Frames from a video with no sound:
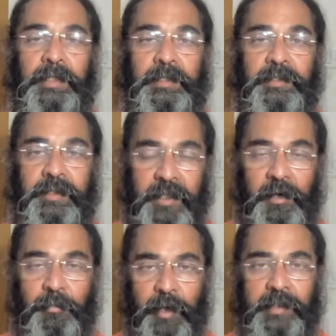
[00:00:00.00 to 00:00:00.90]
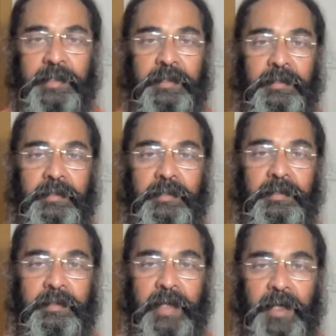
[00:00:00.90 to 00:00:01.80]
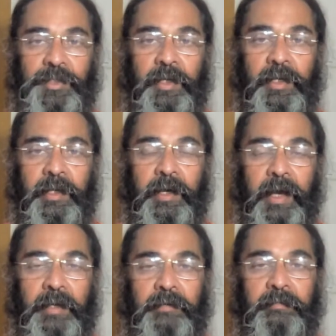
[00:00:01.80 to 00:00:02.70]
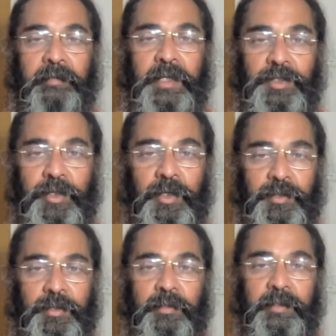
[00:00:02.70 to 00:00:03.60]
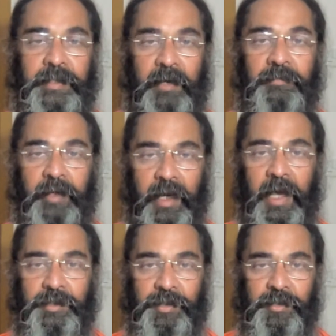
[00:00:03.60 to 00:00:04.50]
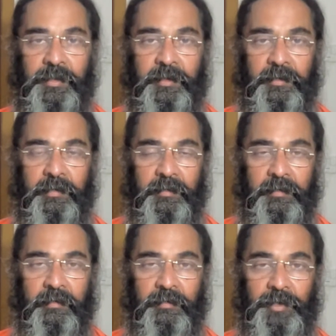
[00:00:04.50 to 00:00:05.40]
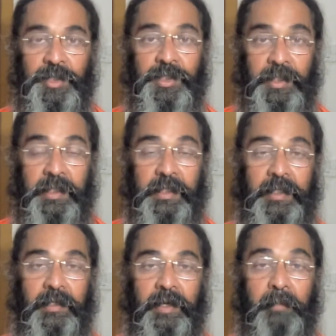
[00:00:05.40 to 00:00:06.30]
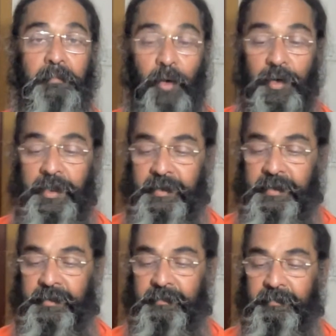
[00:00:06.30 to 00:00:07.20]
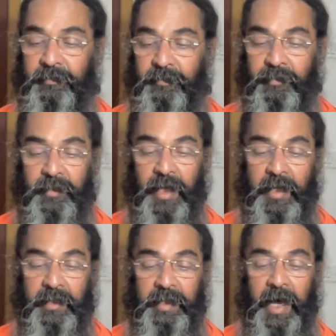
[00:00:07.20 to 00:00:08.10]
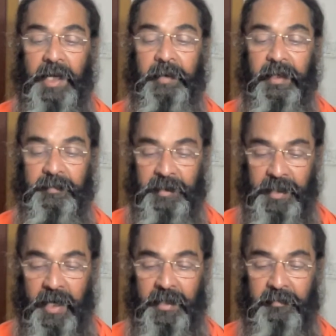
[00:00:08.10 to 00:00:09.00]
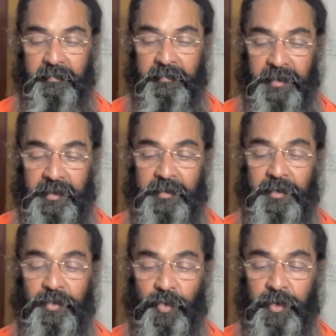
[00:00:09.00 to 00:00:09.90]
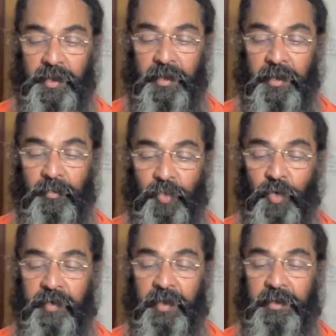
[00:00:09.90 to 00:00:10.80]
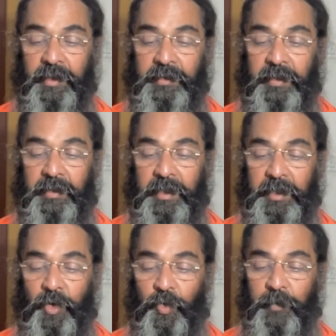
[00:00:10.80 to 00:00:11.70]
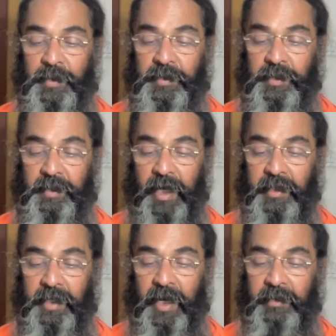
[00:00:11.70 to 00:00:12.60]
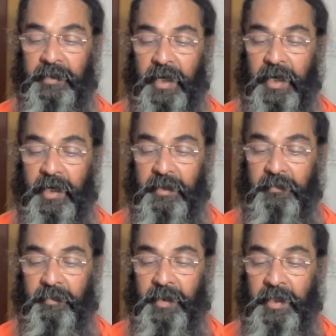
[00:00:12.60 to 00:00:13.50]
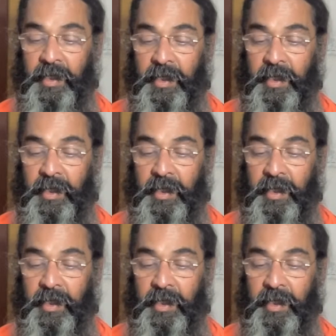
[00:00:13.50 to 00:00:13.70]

His seer presence is actually a kind of introduction to the self-realization which he embodies. Dhanam Atma Jnanam. This is the sutra. Purvakta Chaitanya Rupasya Sakhyat Karanam.